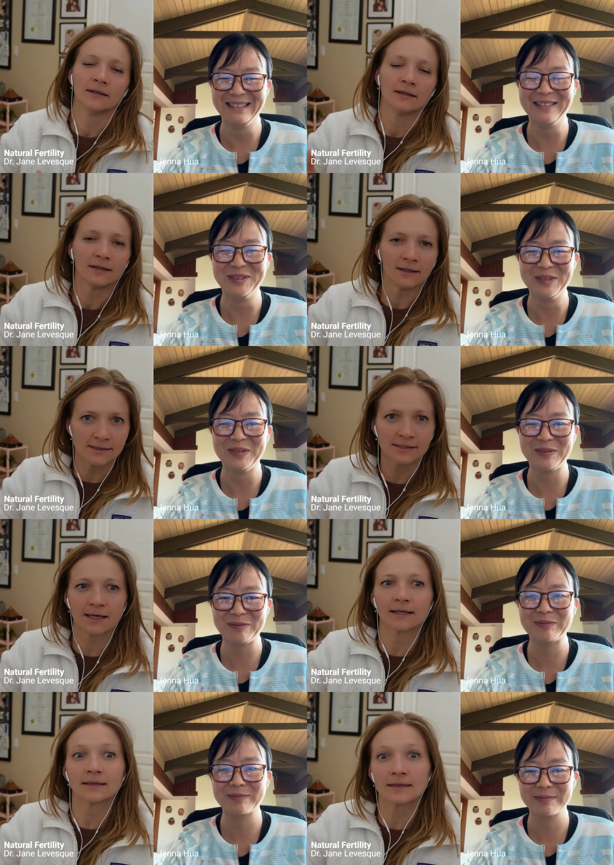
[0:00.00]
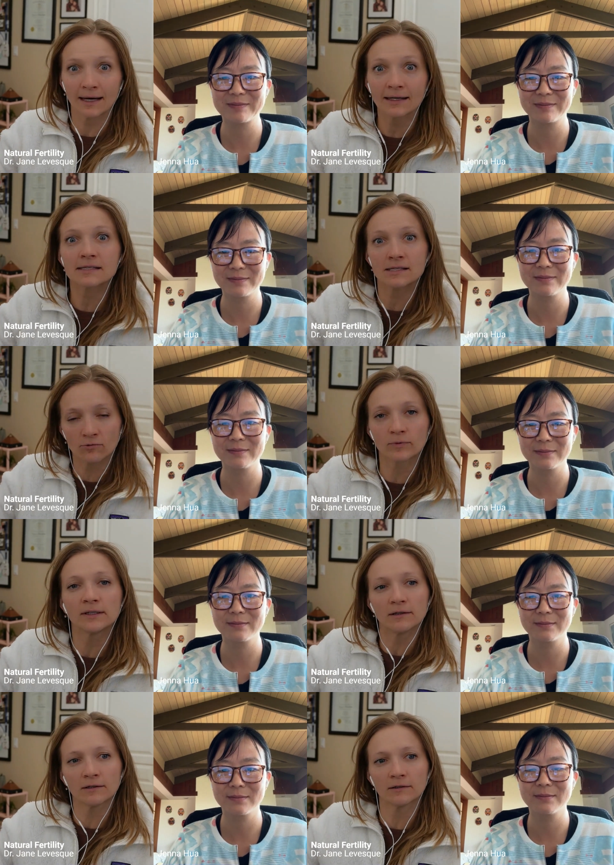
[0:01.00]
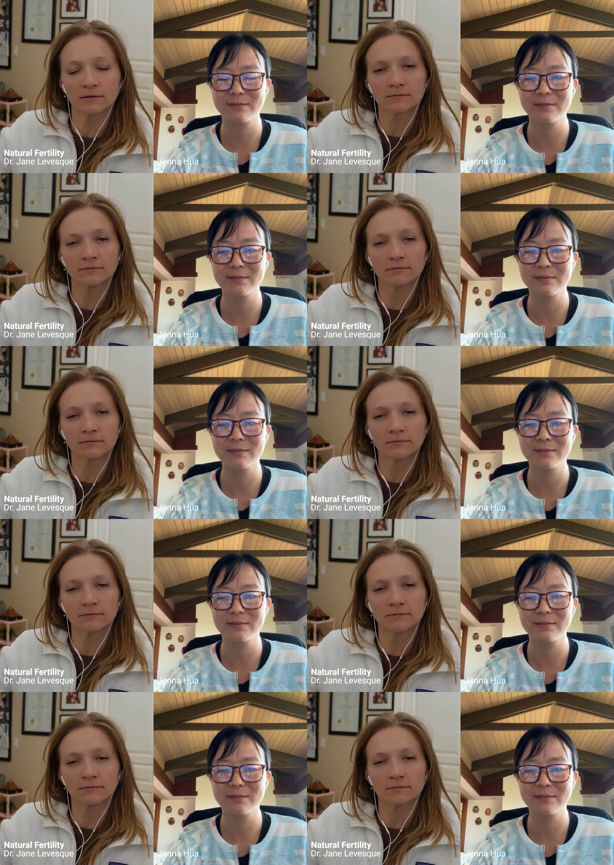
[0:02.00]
Speaker 1: it's like, that's the real